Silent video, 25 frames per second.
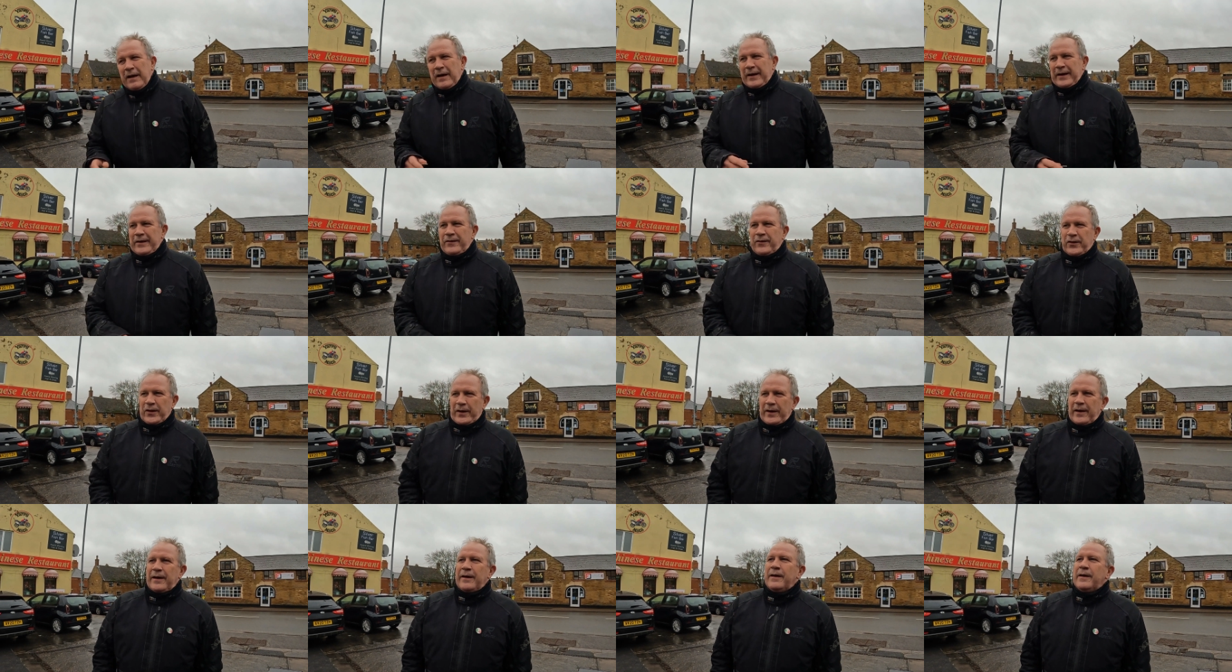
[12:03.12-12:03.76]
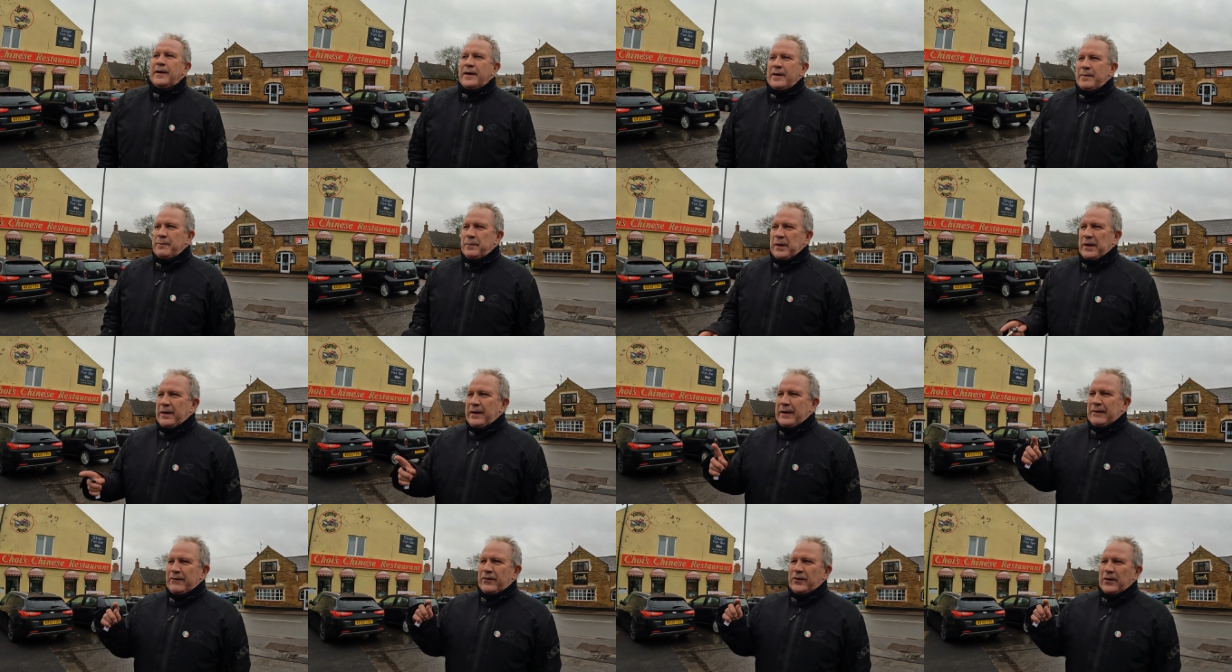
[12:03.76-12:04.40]
lighter
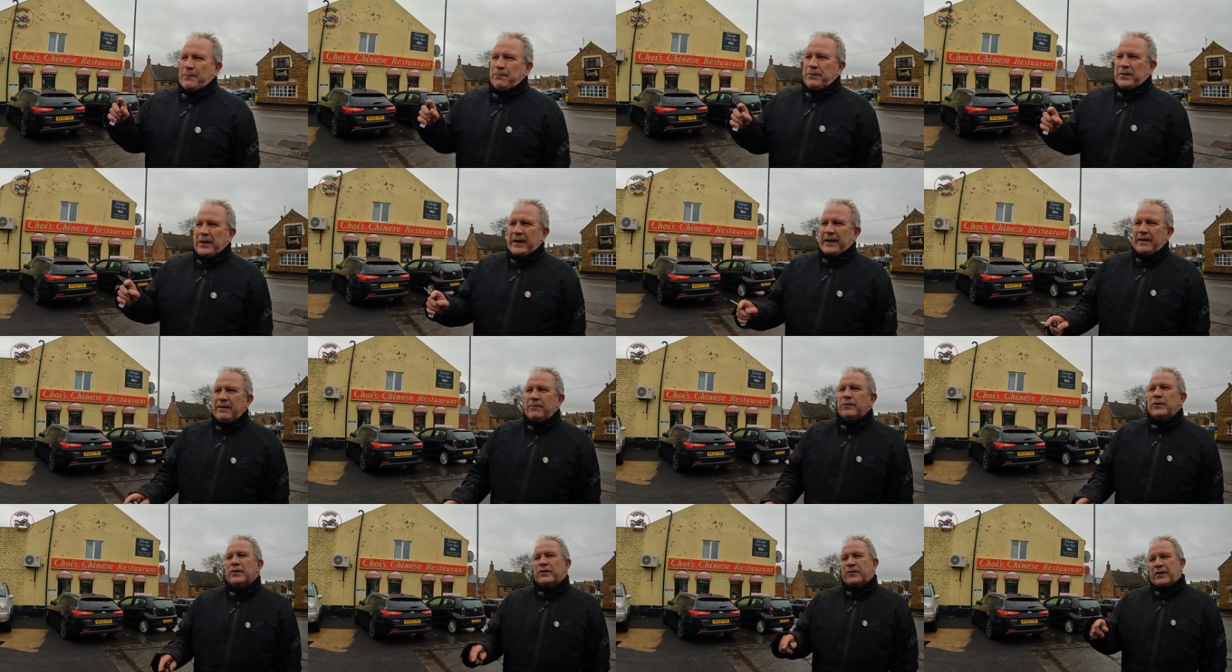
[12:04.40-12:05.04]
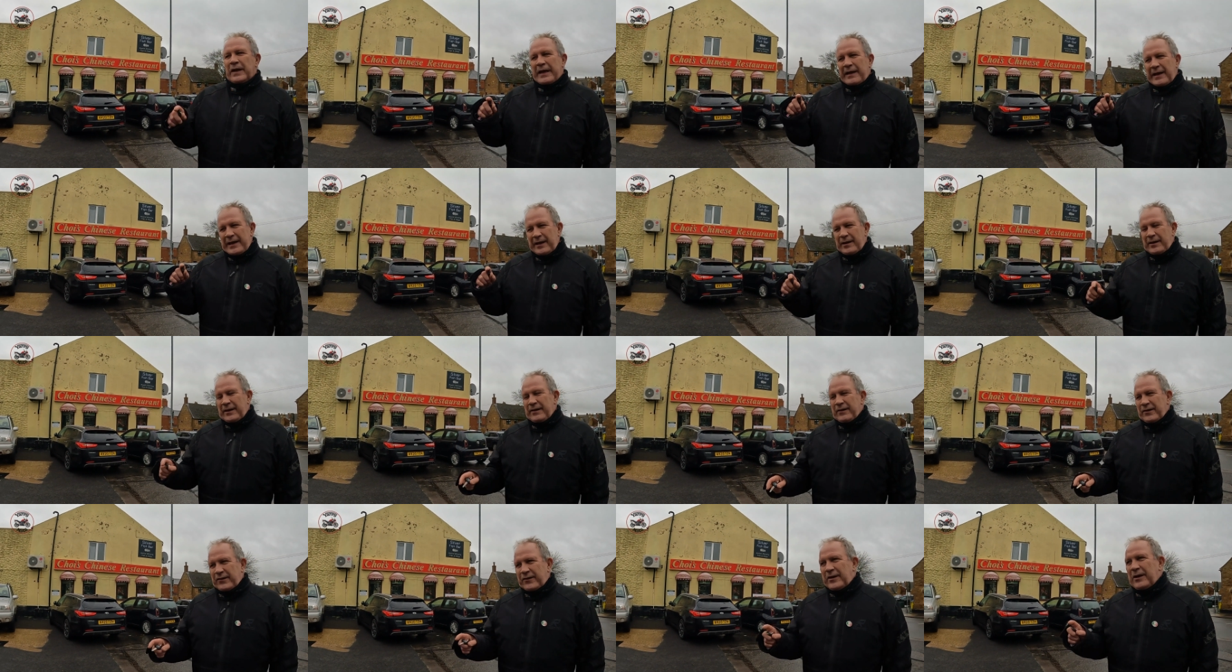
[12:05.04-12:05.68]
but something that's e
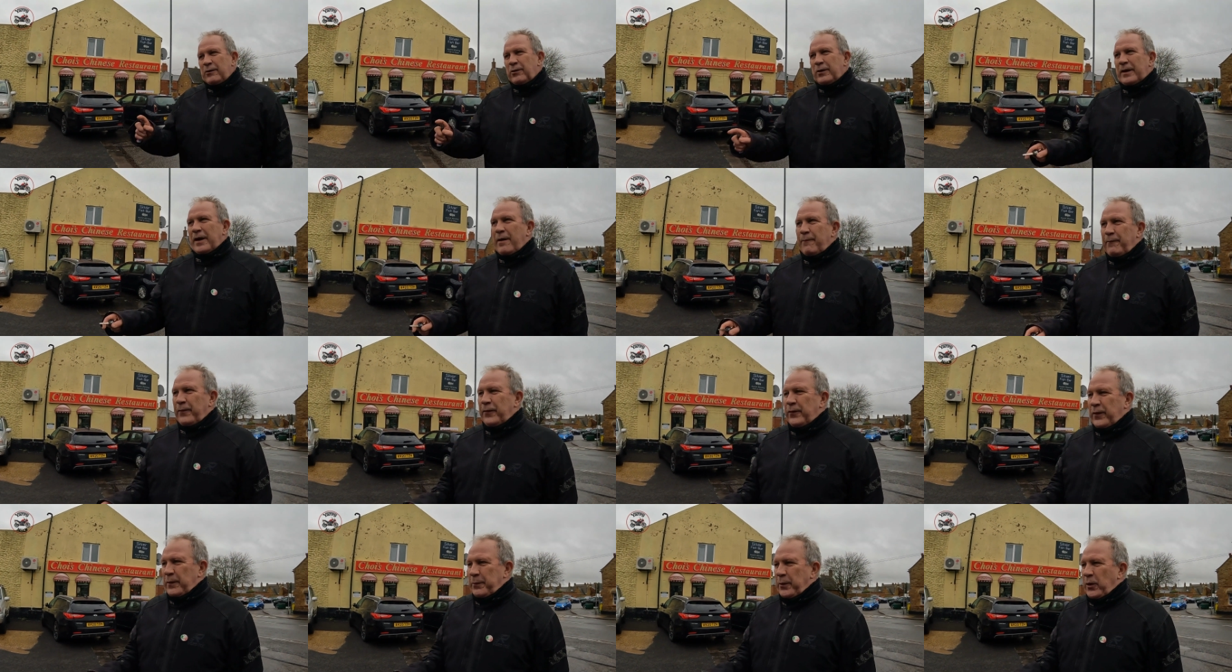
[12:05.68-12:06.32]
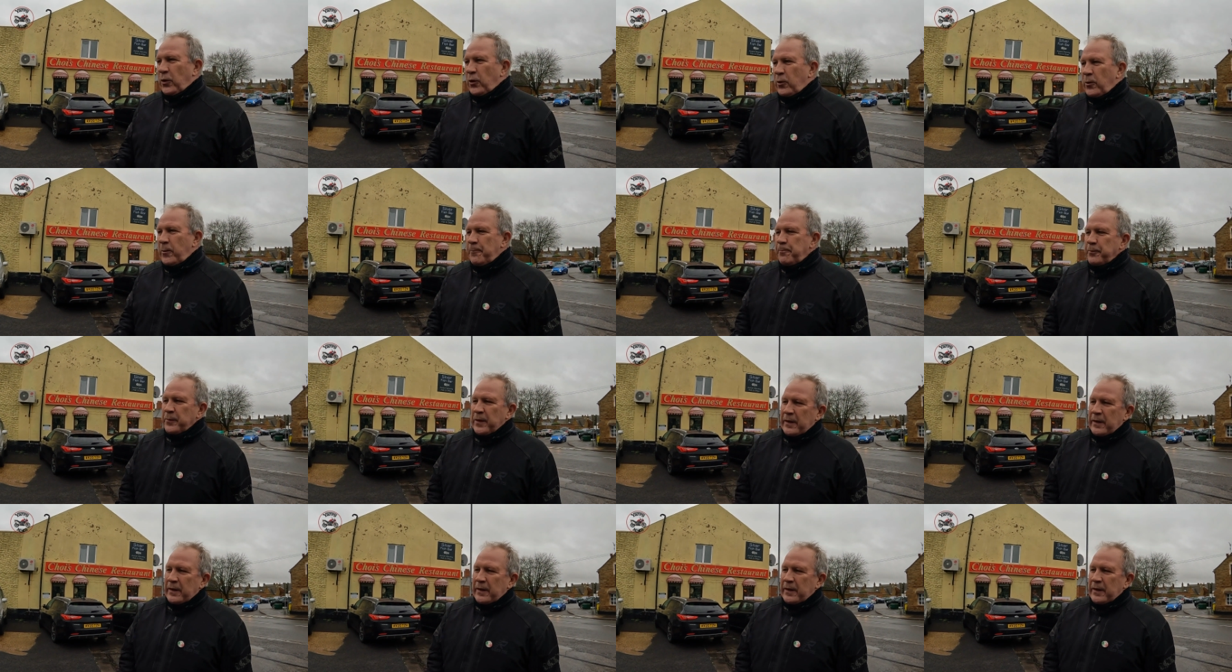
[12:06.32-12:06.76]
still comfortable